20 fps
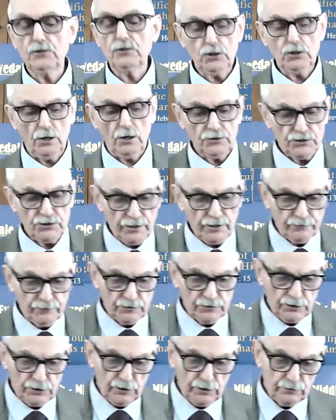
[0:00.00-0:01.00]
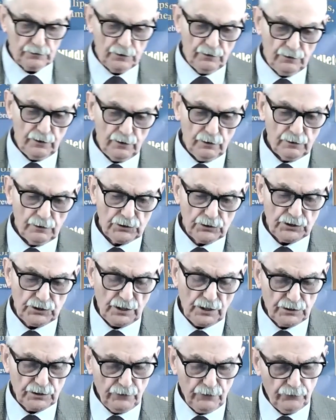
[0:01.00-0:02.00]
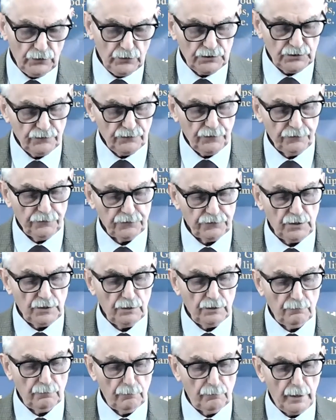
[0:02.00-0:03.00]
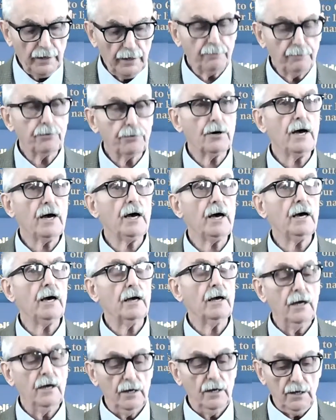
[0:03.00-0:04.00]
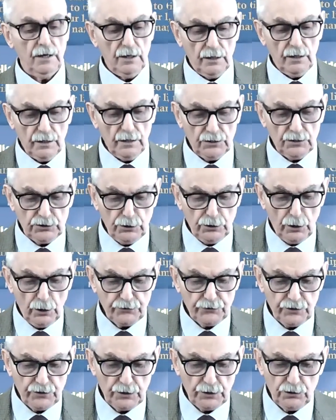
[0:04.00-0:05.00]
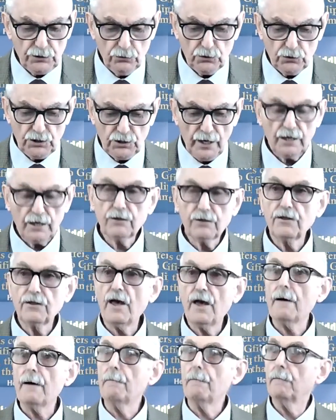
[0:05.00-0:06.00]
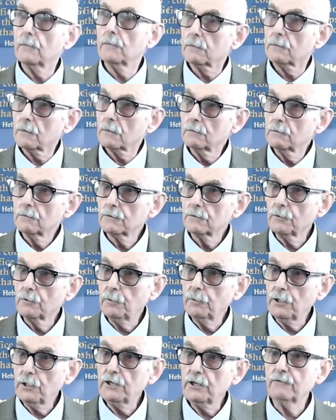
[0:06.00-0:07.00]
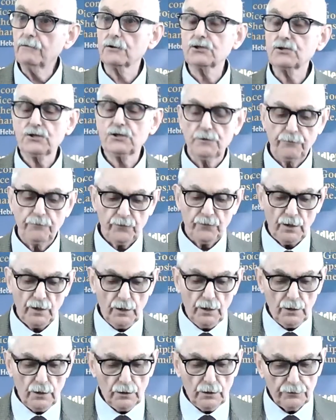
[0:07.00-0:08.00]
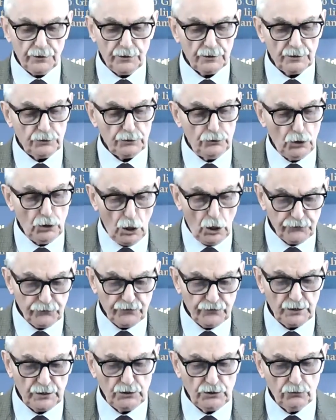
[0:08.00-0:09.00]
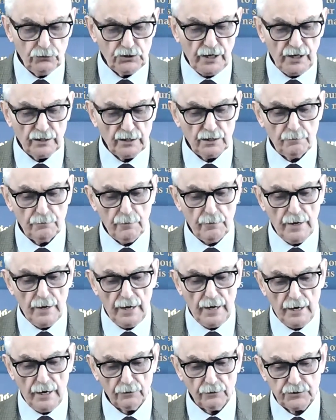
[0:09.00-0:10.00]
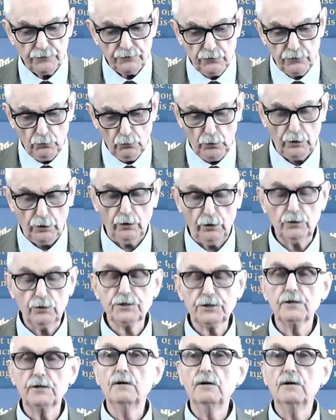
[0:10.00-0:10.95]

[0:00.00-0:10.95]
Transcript: in John 17, says in verse 15, "My prayer is not that you take them," the believers, "that not that you take them out of the world,